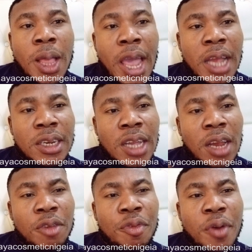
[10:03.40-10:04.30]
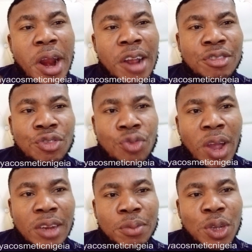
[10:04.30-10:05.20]
and the aloe vera
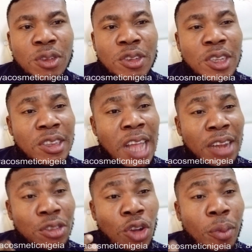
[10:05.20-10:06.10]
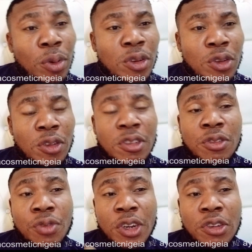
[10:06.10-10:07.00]
extract because that double the
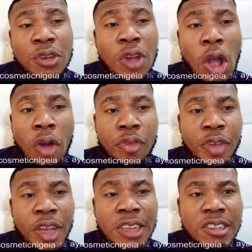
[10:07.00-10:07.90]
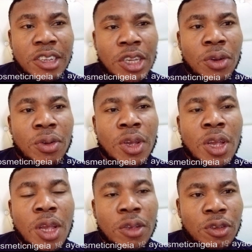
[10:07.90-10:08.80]
concentration of it. You know,
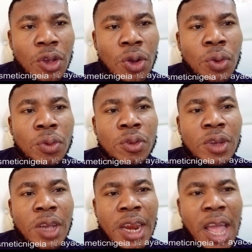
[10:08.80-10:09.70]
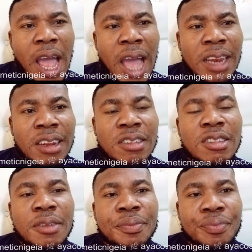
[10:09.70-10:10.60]
so you can add
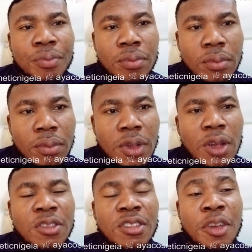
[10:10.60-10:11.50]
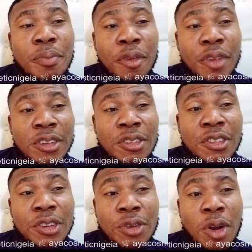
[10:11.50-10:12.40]
this skin perfecting
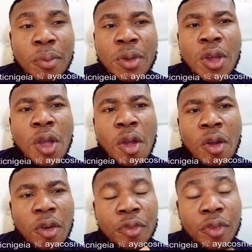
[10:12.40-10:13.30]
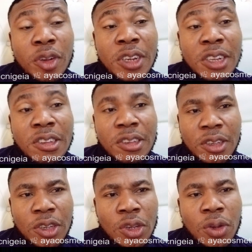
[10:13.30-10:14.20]
serum 4 days.
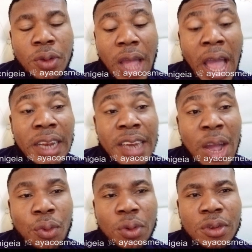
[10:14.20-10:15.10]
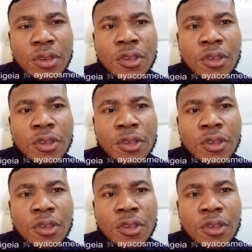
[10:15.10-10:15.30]
You know, add that one.